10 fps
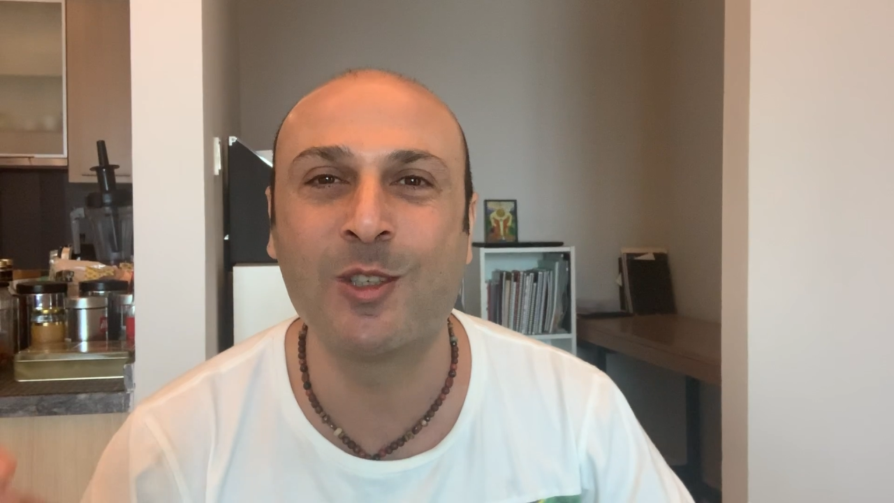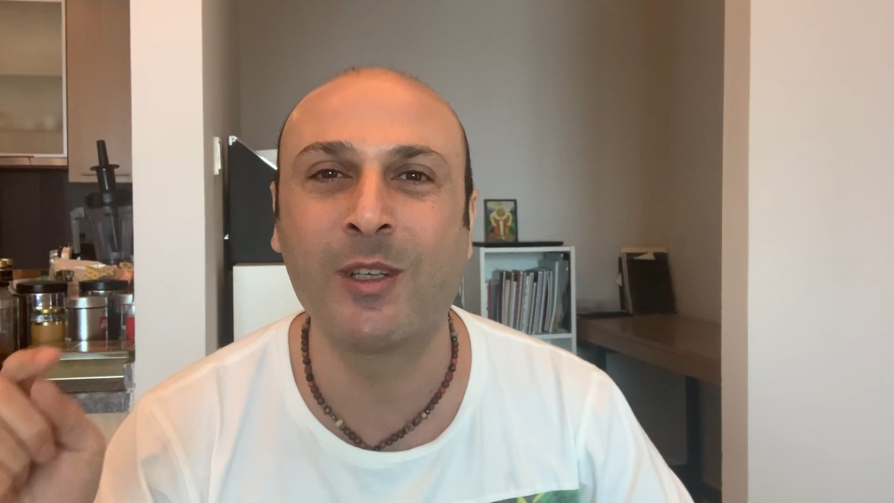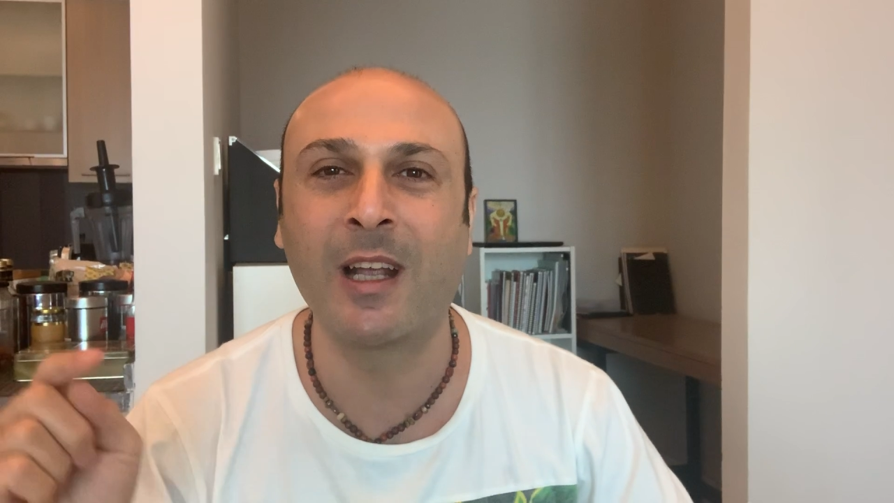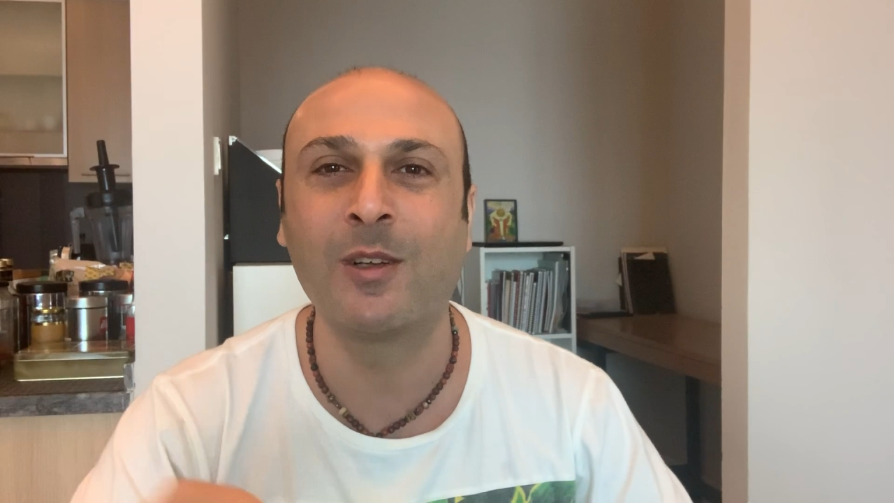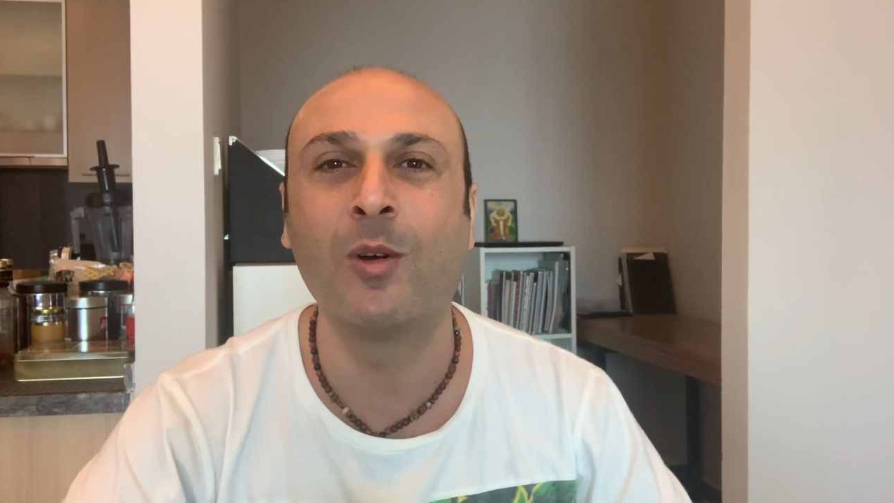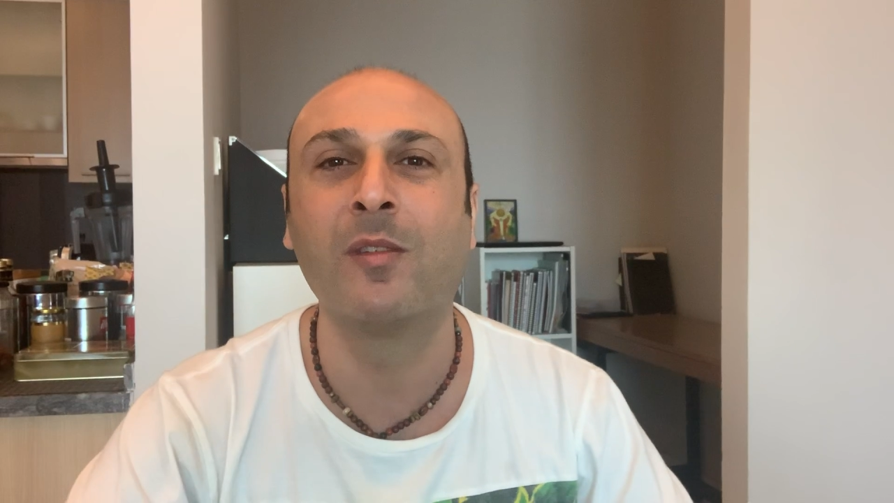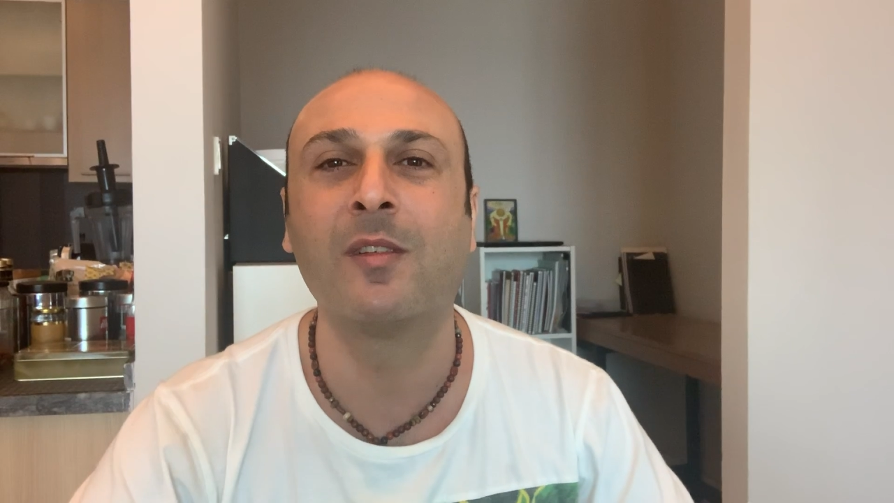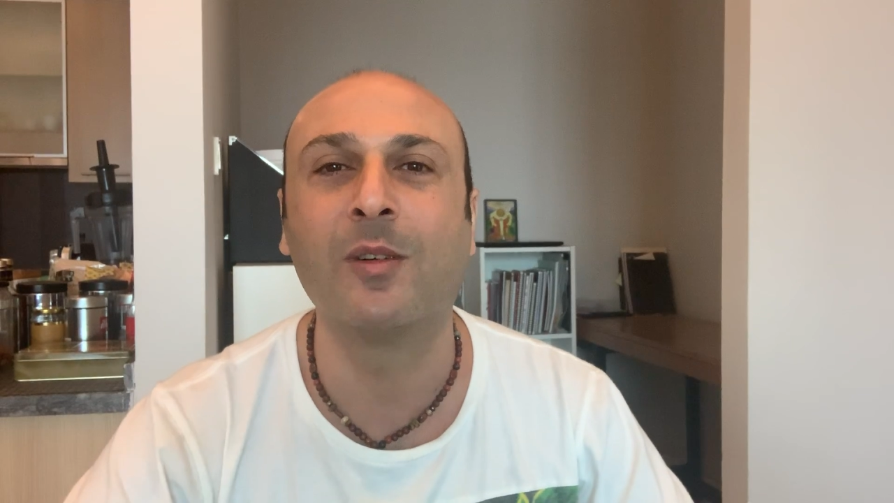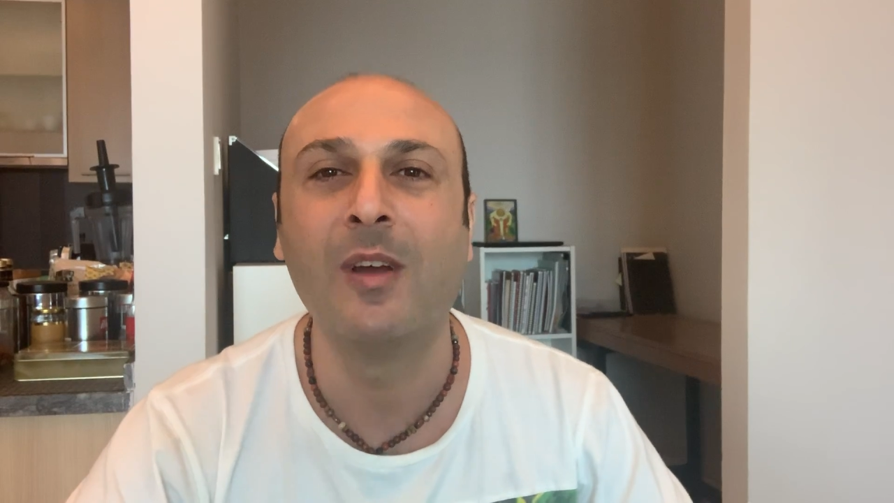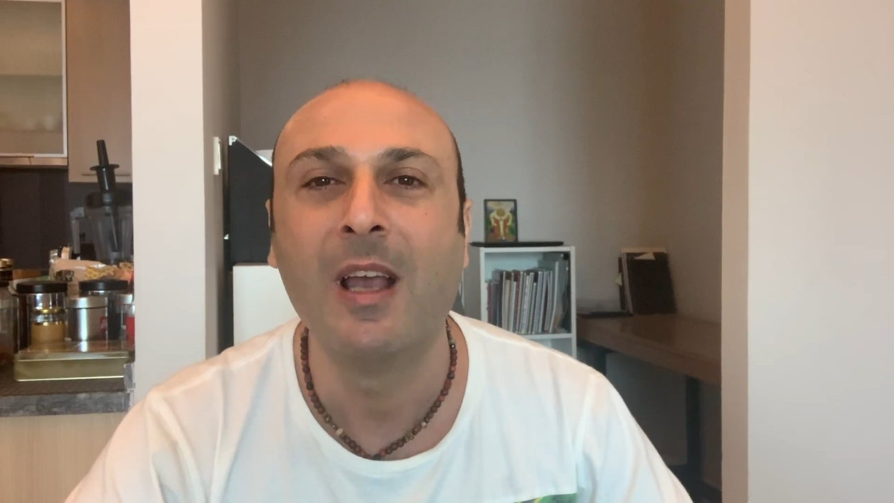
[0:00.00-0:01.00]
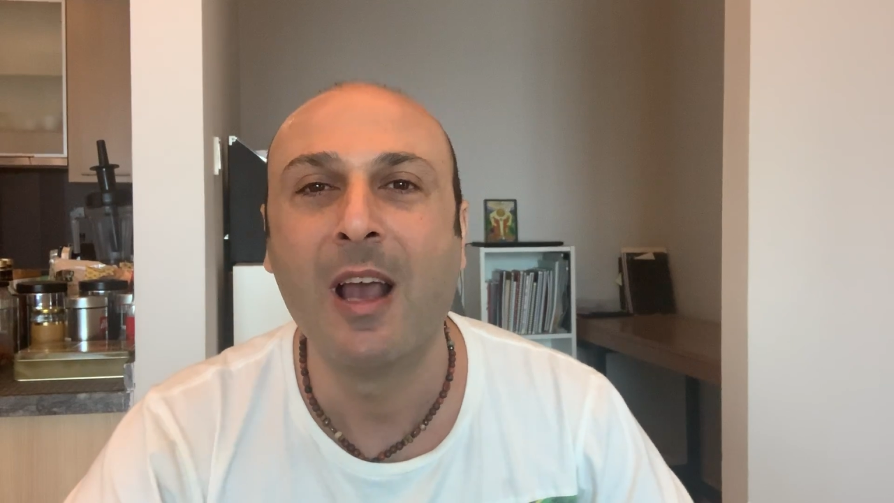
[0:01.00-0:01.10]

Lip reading: you can go through.